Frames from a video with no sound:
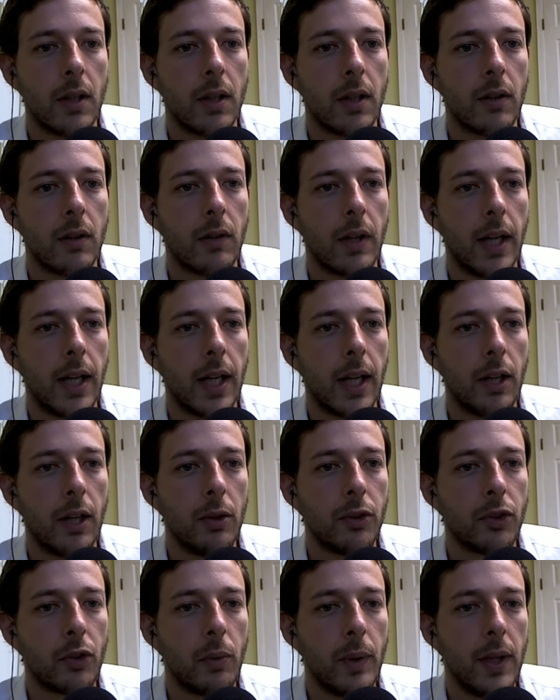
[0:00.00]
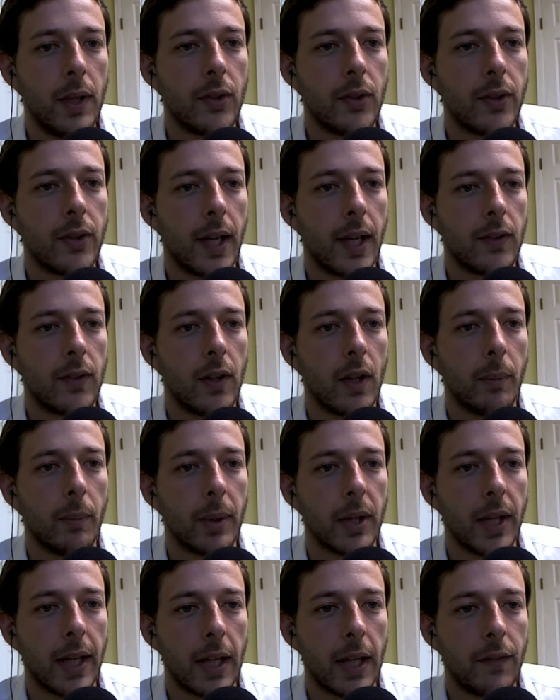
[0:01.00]
right? I know his queen's attacked here,
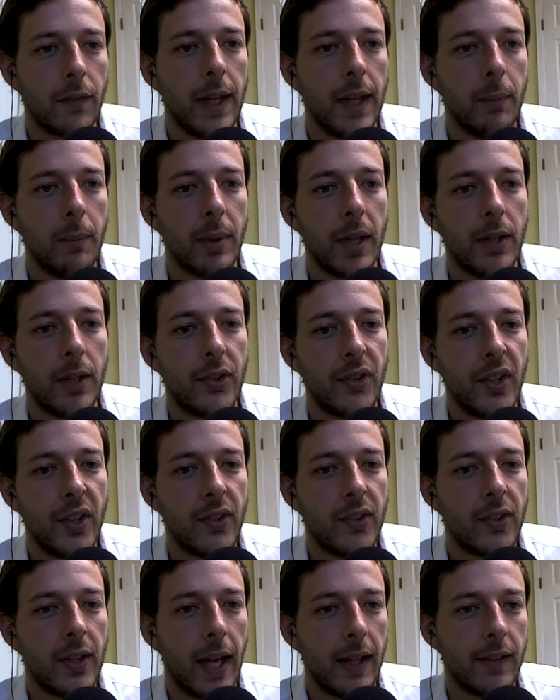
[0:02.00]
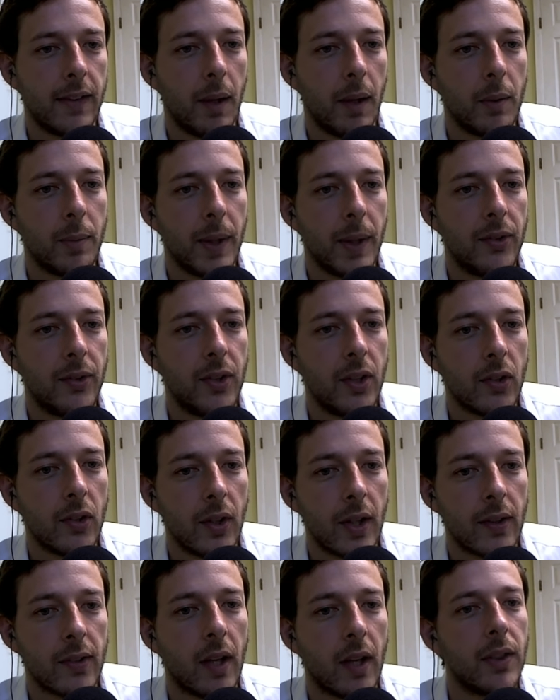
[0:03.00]
but, like, if he had time to play
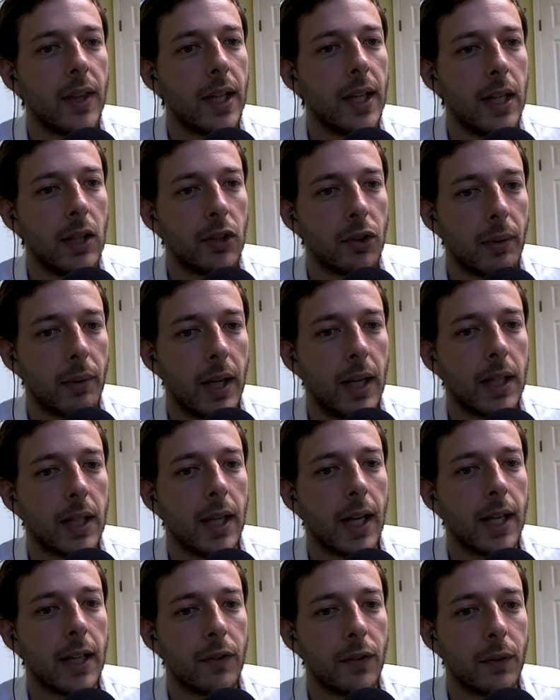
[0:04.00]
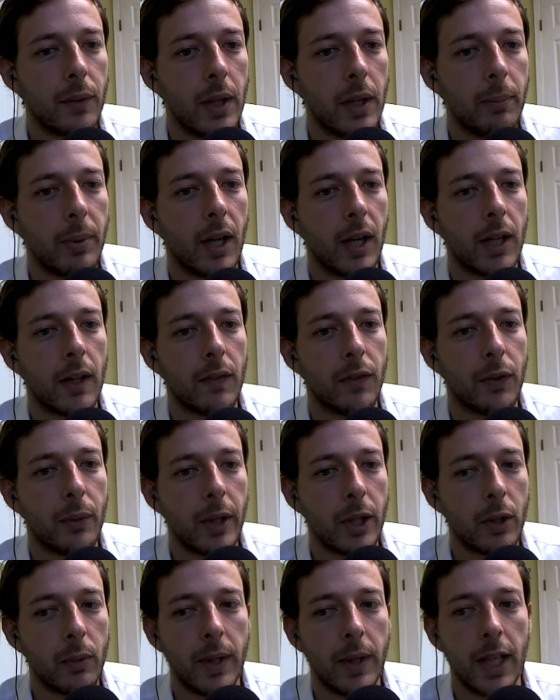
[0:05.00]
c6, I think he's threatening knight f3, pawn
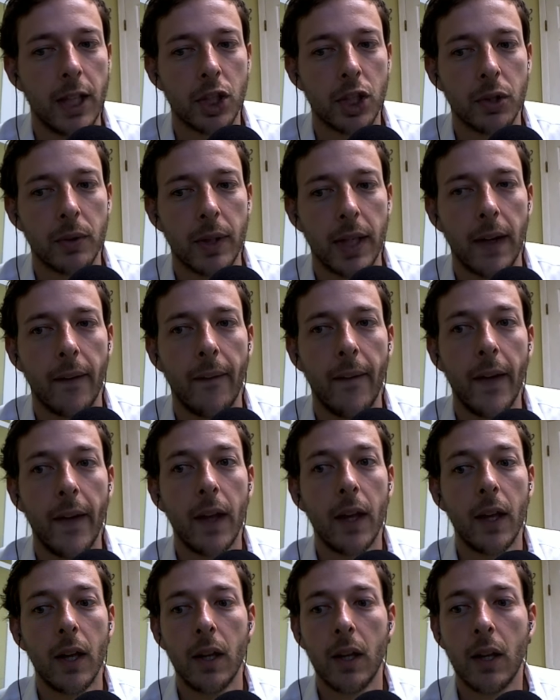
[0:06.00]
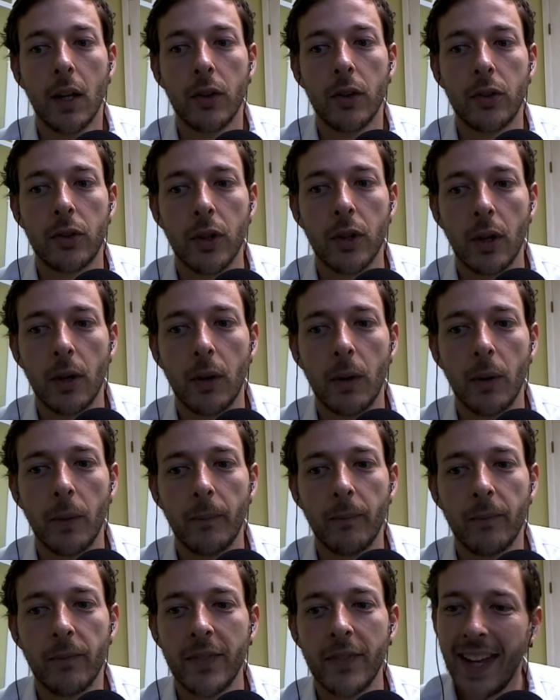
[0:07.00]
f3, queen h3.
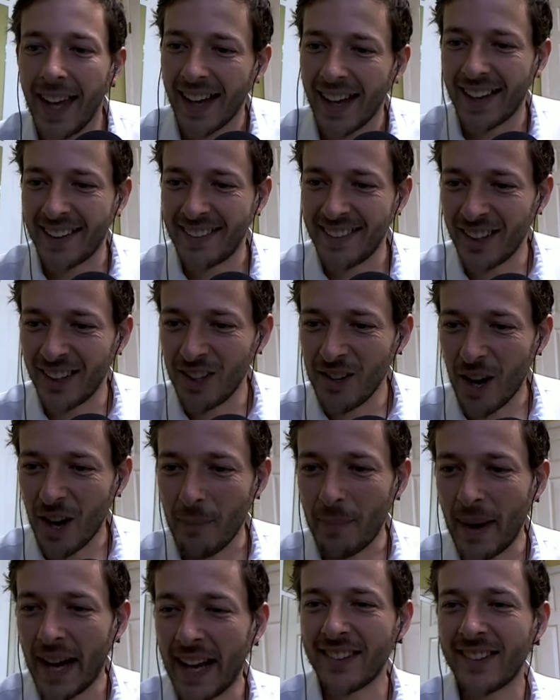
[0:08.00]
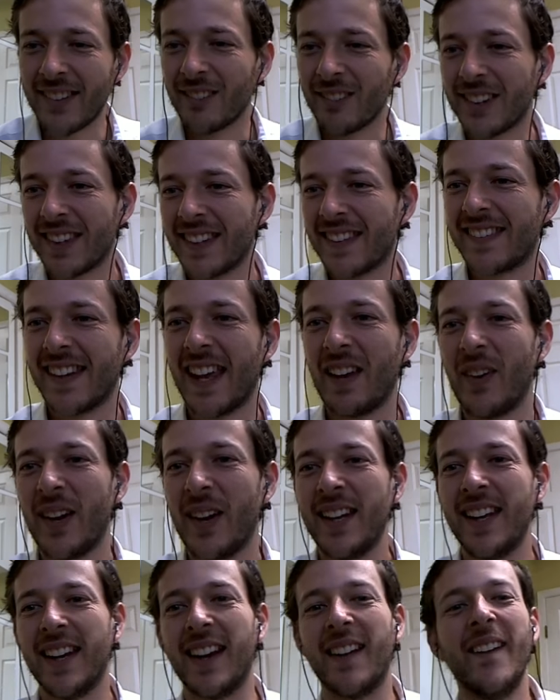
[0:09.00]
So, yeah. And there you are. Patzer with the same
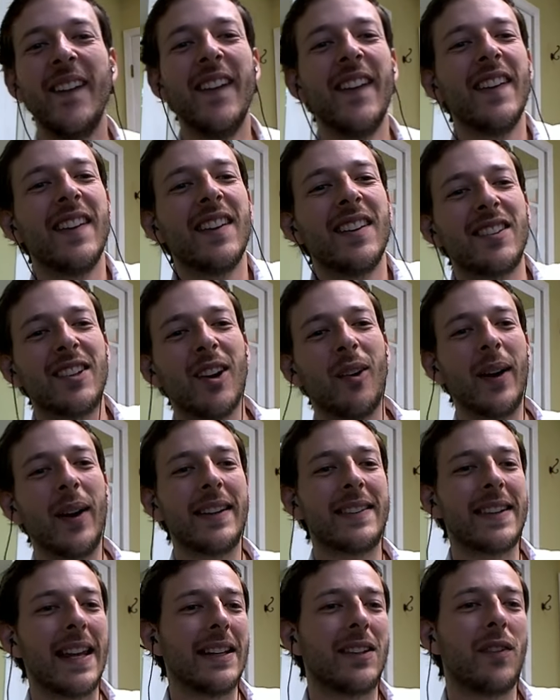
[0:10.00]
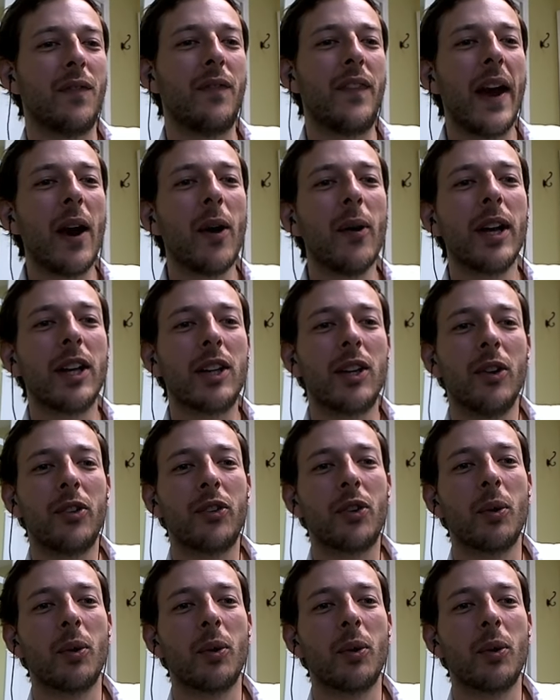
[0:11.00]
idea. So it's very close to